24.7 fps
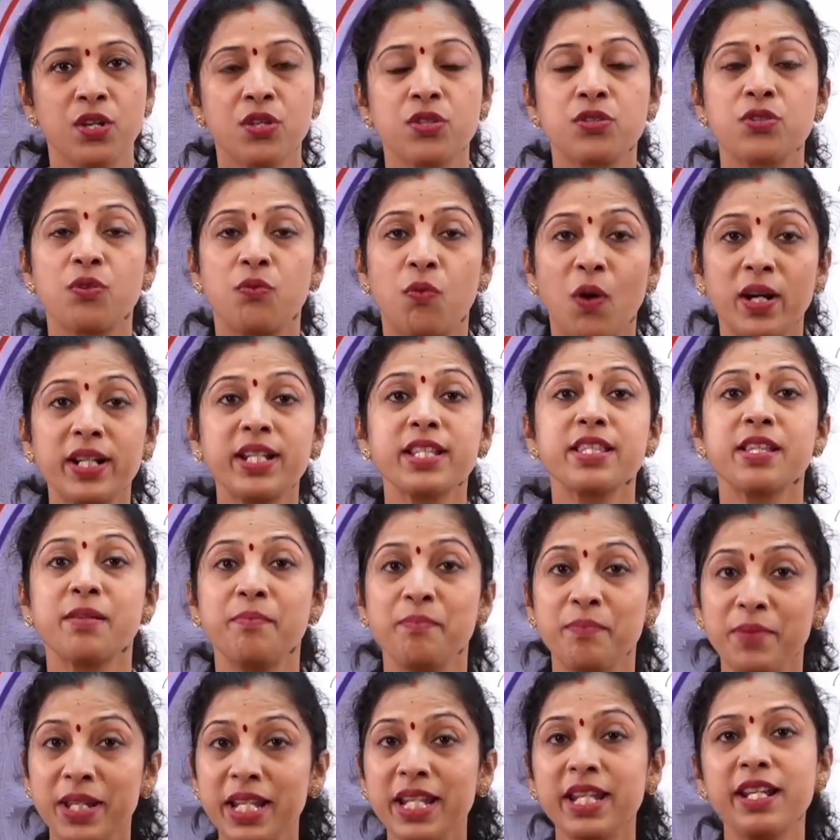So what is the
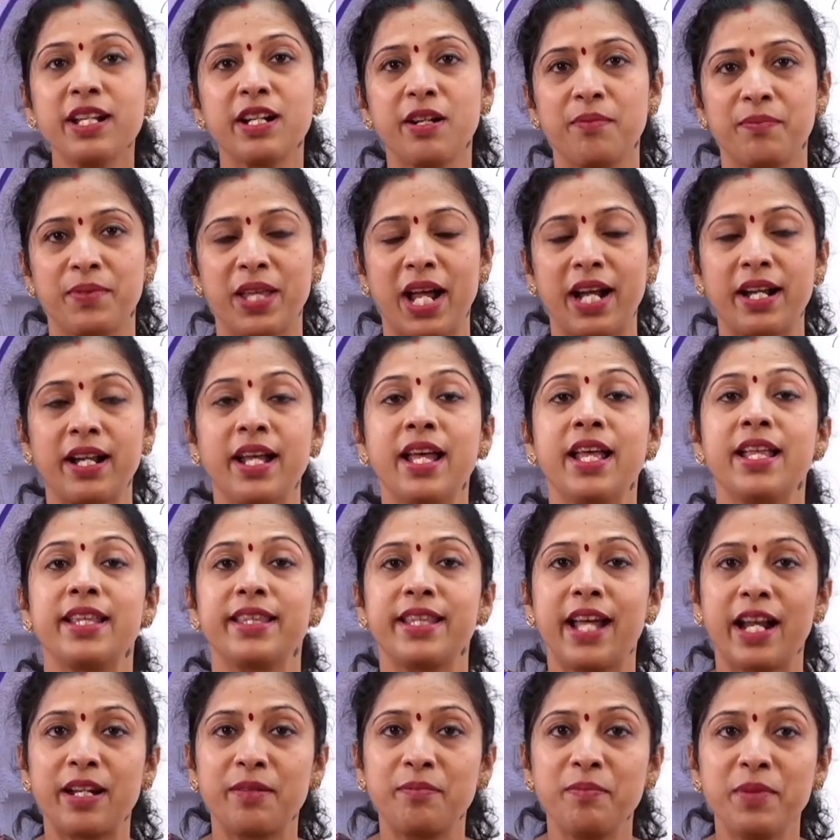meaning of that?
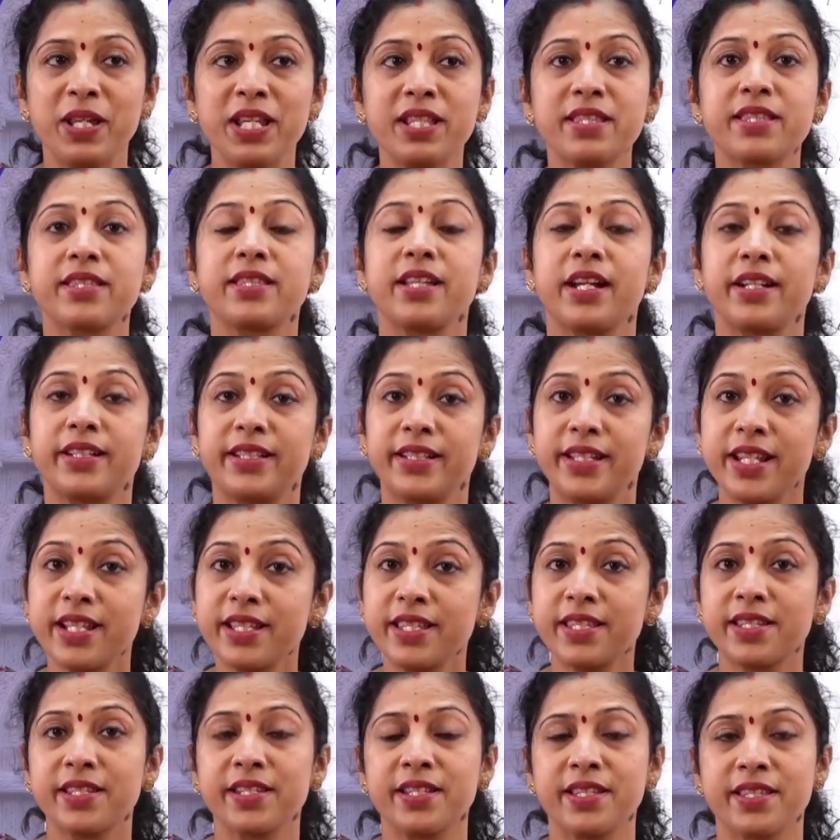That means the
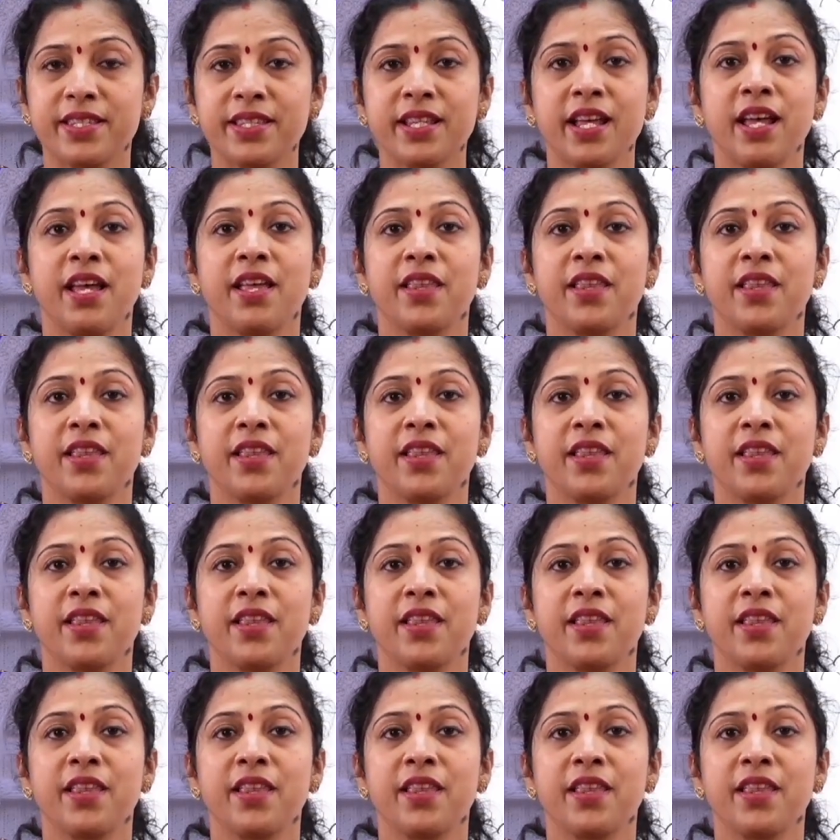distance